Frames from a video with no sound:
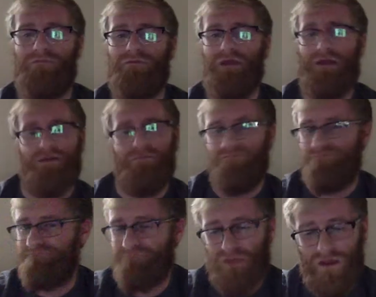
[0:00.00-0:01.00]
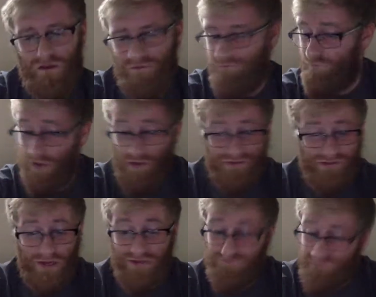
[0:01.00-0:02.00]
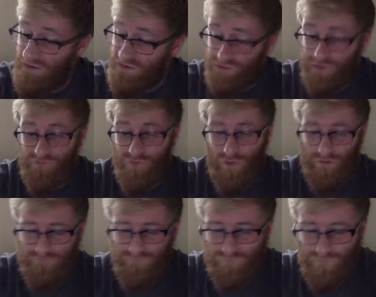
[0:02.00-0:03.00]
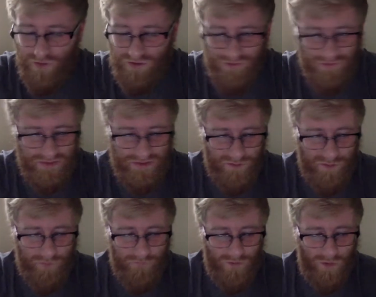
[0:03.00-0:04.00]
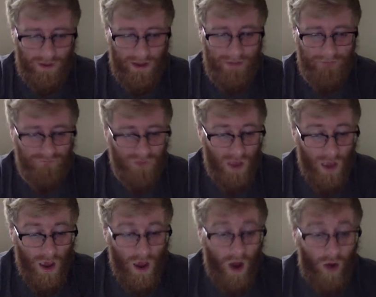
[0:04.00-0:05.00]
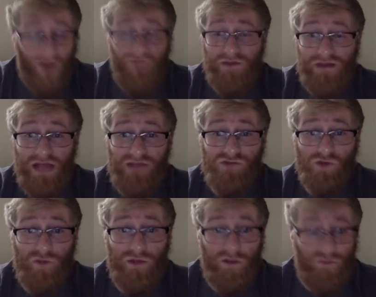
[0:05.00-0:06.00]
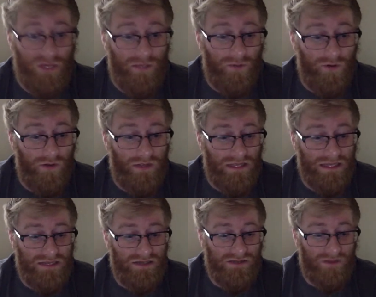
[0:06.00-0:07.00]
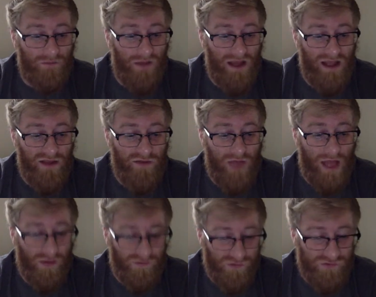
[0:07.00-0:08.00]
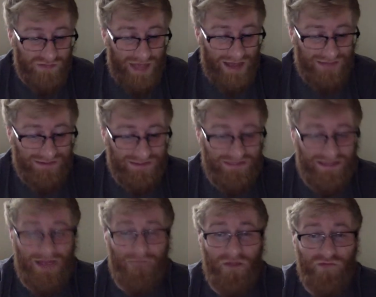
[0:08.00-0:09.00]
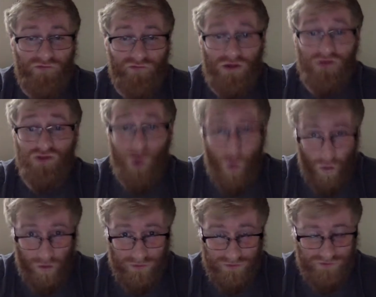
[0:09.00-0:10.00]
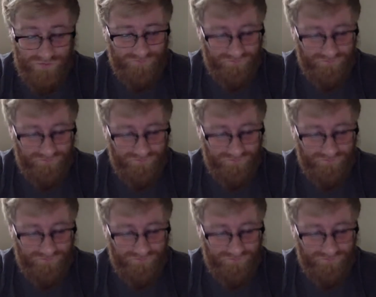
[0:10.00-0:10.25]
Okay? It's very straightforward, relatively simple. Okay? All right, the next grouping of people is my alto saxes and my French horns.